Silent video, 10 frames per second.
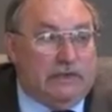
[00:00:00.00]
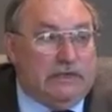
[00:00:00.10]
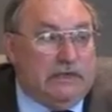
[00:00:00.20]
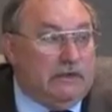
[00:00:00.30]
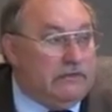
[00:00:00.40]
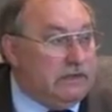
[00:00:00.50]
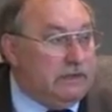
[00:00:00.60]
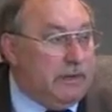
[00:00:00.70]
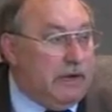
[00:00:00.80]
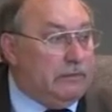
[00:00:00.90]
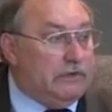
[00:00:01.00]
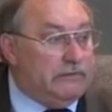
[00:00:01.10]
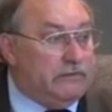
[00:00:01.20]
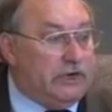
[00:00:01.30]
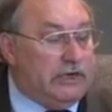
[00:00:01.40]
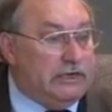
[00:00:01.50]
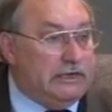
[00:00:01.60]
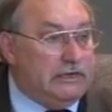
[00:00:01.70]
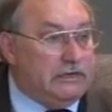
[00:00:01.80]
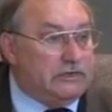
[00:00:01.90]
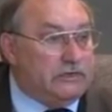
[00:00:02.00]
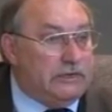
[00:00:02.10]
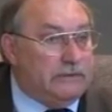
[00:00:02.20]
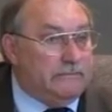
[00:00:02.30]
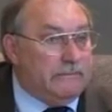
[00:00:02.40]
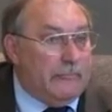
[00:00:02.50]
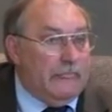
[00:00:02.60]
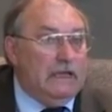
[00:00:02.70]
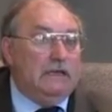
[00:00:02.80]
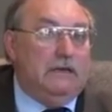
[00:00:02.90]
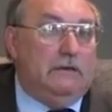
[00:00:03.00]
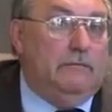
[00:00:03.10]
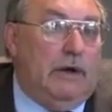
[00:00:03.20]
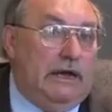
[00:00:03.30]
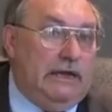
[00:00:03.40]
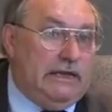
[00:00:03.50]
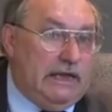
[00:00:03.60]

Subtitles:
Committee of the Department of Trade and Industry. My